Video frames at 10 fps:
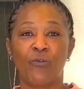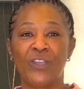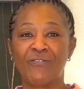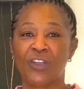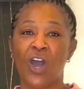
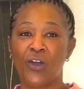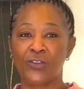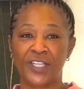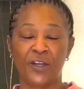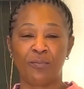We've
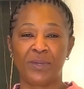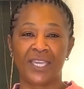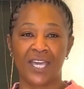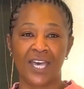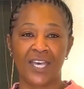called him
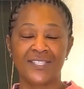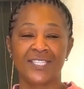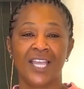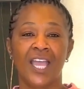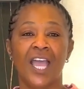because,
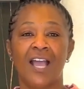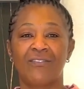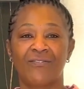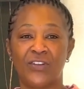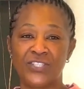
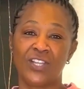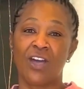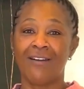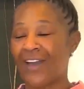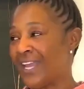first
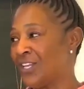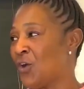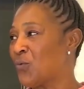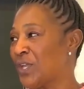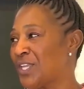off, I
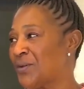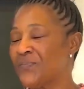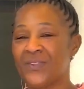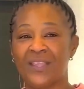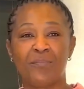know William,
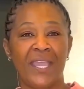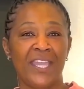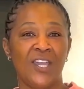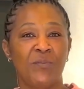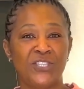met
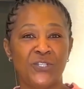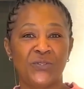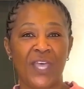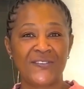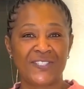him in
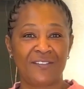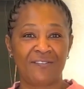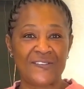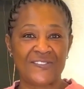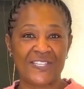
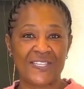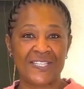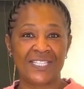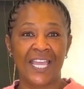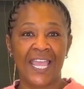
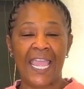2015.